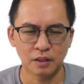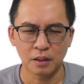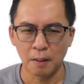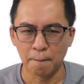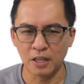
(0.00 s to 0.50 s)

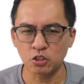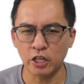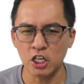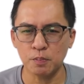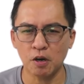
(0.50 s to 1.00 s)
Based on
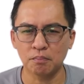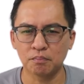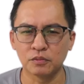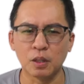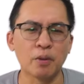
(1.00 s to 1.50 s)
HProp,
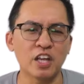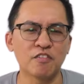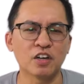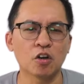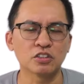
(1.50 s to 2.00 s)
the break-even
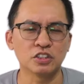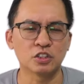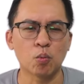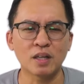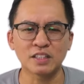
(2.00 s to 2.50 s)
cost is
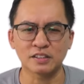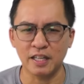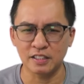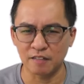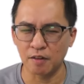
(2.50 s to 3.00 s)

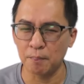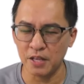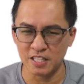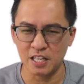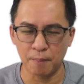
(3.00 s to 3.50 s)
1687
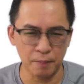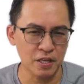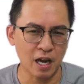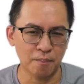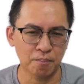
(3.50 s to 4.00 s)
PSF
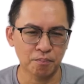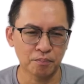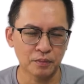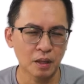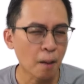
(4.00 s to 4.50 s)
PPR.
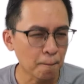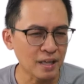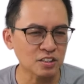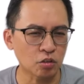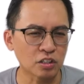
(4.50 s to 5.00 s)

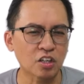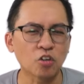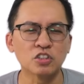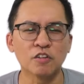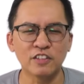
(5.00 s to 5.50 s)
Based on the
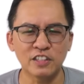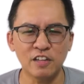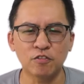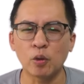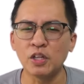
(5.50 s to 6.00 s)
conservative
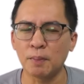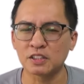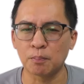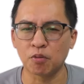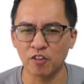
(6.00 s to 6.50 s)
20%
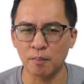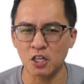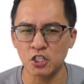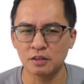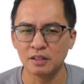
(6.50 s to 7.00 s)
profit
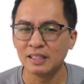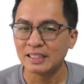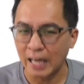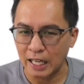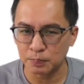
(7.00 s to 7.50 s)
margin,
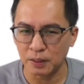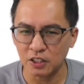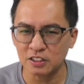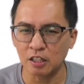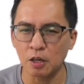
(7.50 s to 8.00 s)
the expected
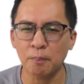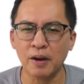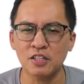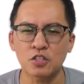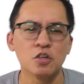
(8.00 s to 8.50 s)
selling
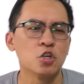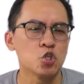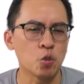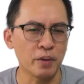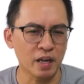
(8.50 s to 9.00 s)
price
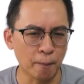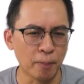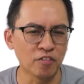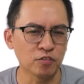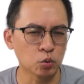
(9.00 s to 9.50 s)
should be
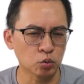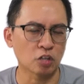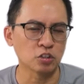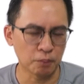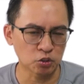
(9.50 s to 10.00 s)
above
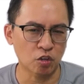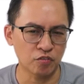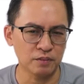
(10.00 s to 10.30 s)
2000 per square feet.